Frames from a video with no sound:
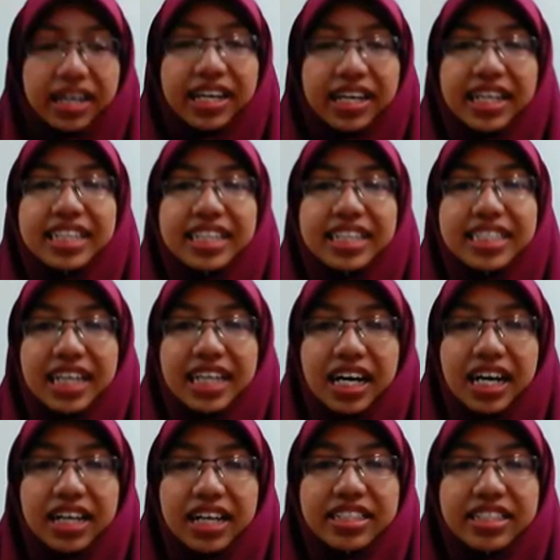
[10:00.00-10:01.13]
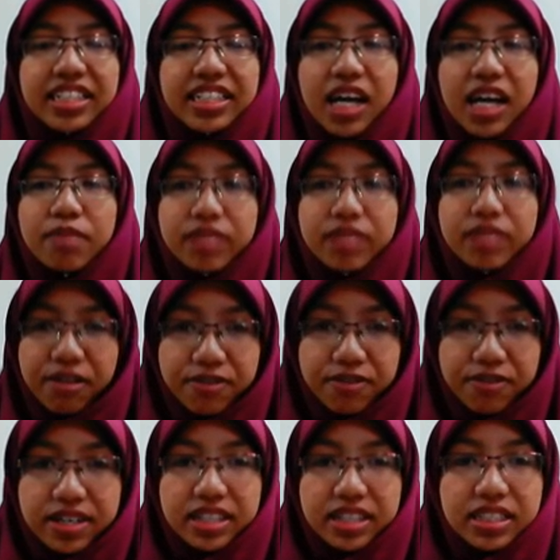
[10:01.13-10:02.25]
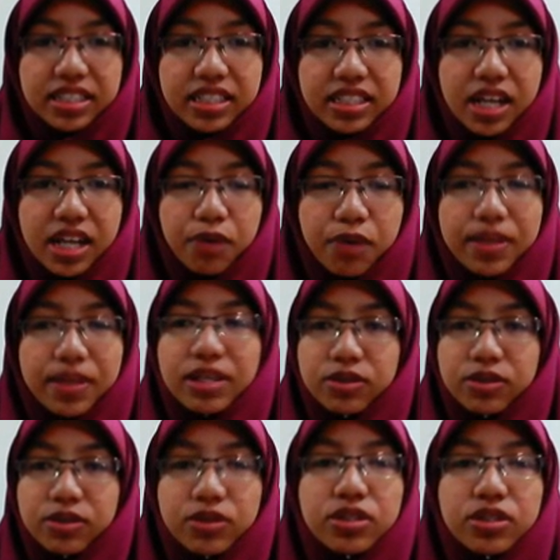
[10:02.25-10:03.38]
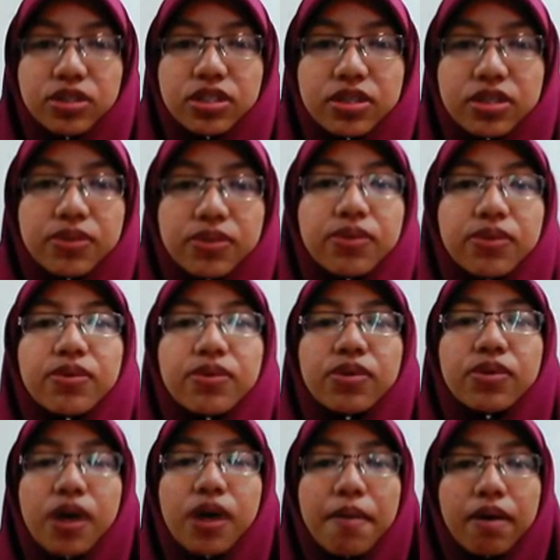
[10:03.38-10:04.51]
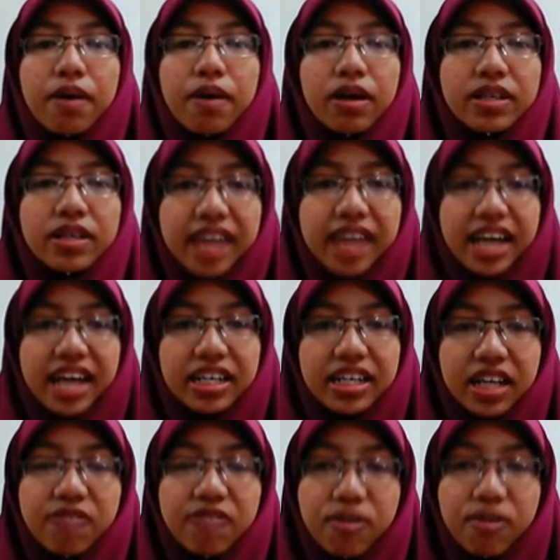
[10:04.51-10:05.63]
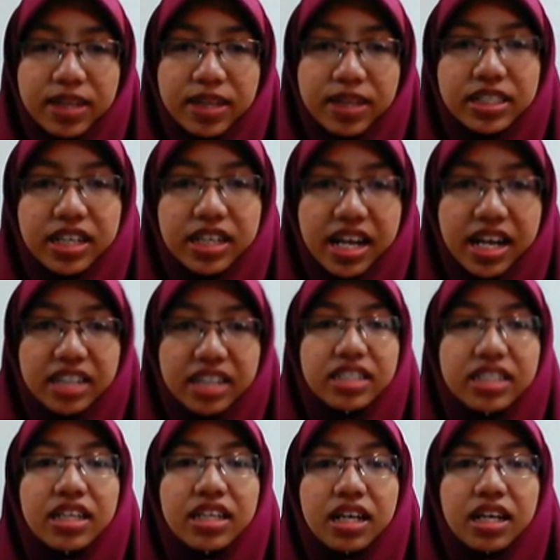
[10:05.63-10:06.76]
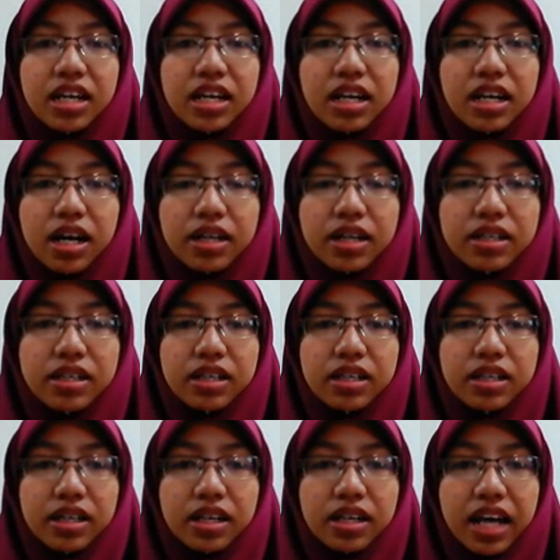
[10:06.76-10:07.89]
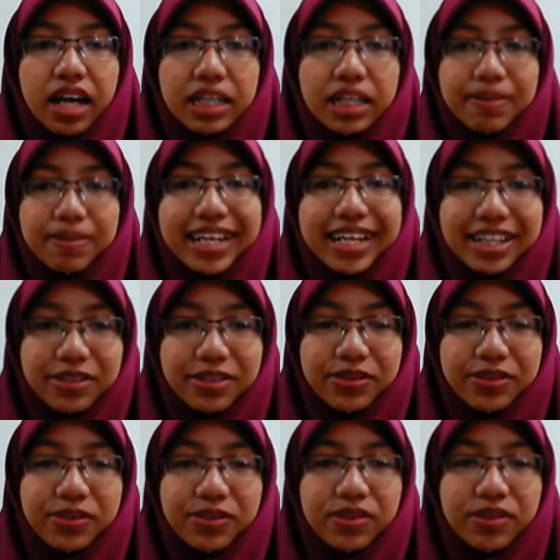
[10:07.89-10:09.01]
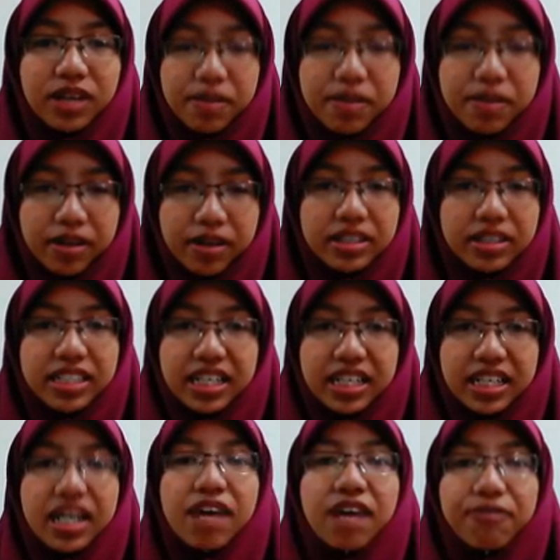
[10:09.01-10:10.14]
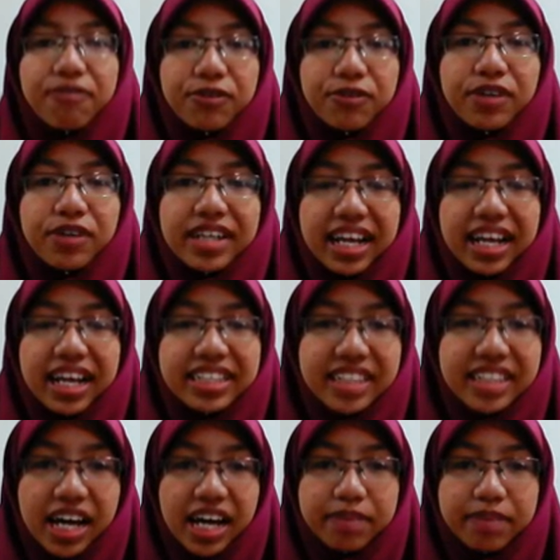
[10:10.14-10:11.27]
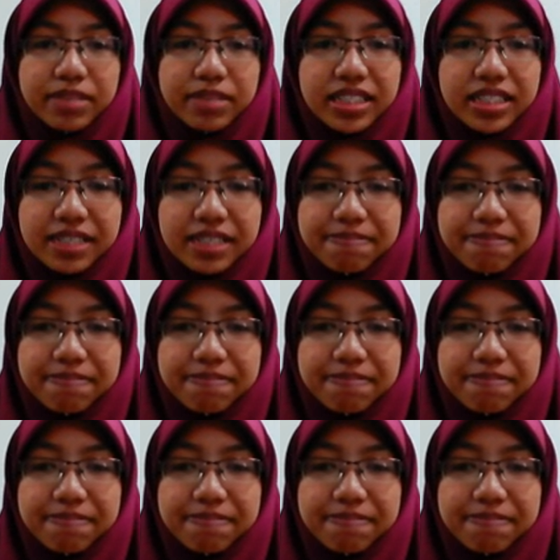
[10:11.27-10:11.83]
These are some references that we use to get the information and explain to you about the food enzymes.